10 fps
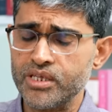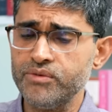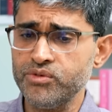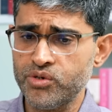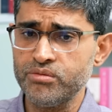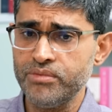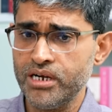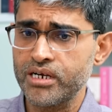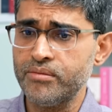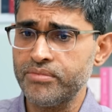if you want to
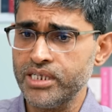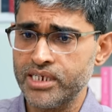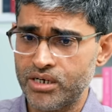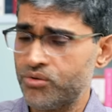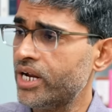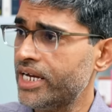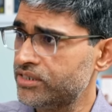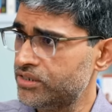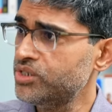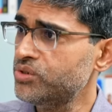build a company that
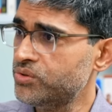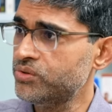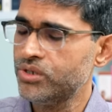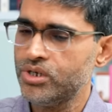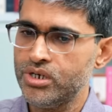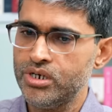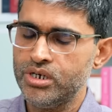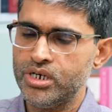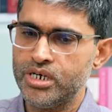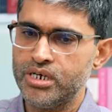outlasts you, mm-hmm.
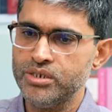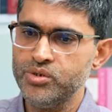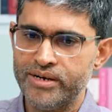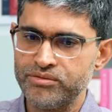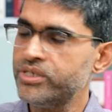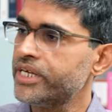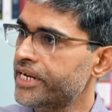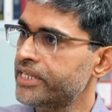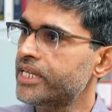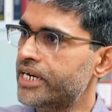uh, you have to
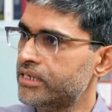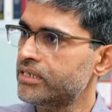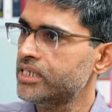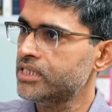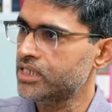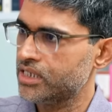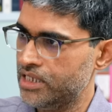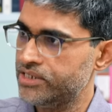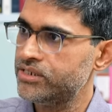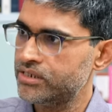ingrain that right. in the
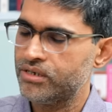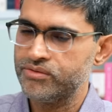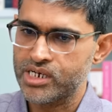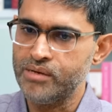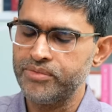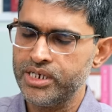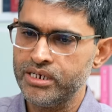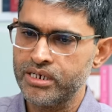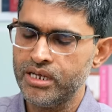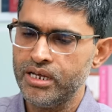culture of the company.
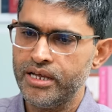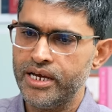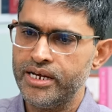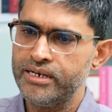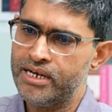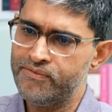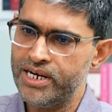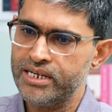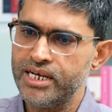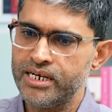Yeah. And I
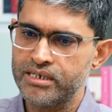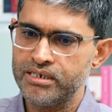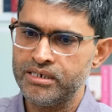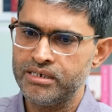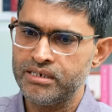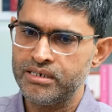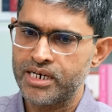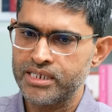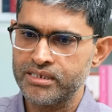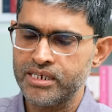felt that uh,
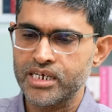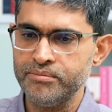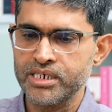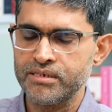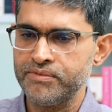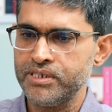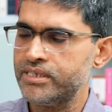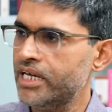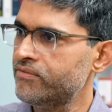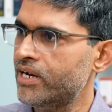rather than coming up with
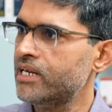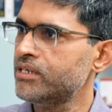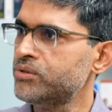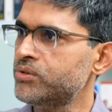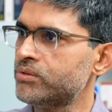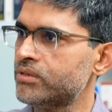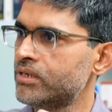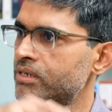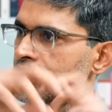ten values,